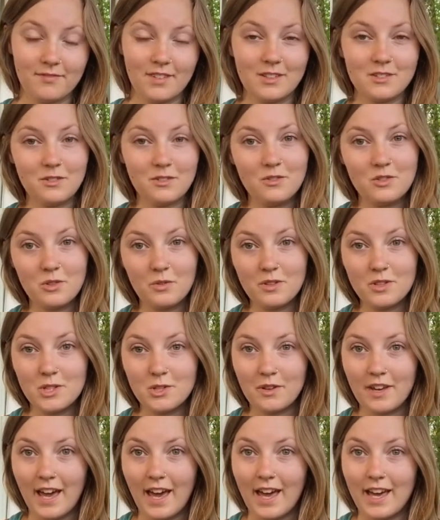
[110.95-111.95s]
So do what you
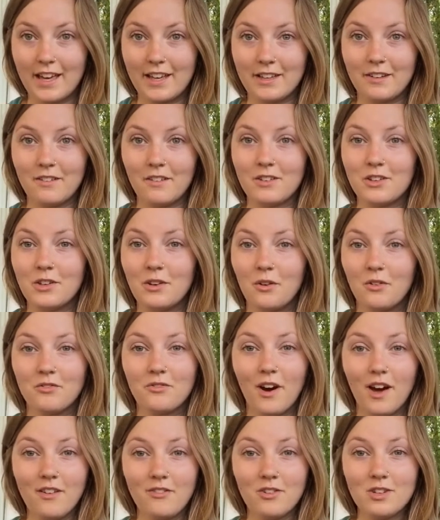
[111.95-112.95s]
can.
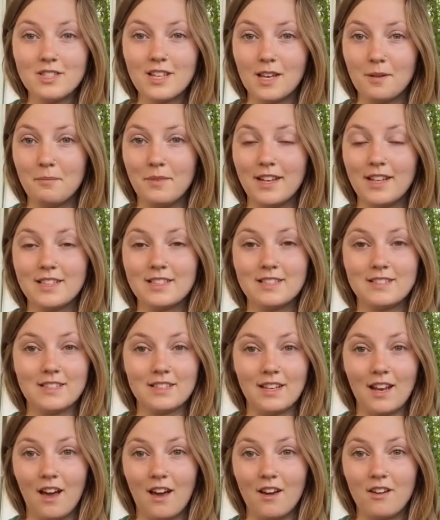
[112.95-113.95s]
5 or 10 minutes is
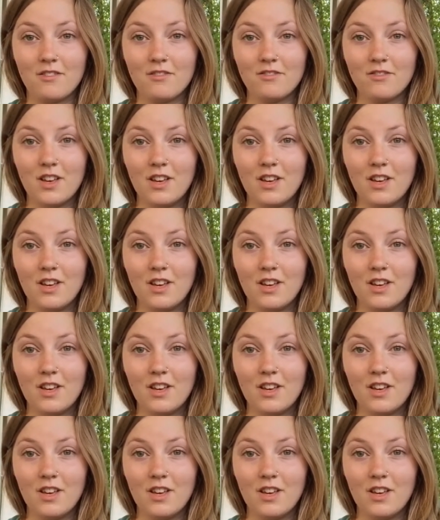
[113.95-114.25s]
enough.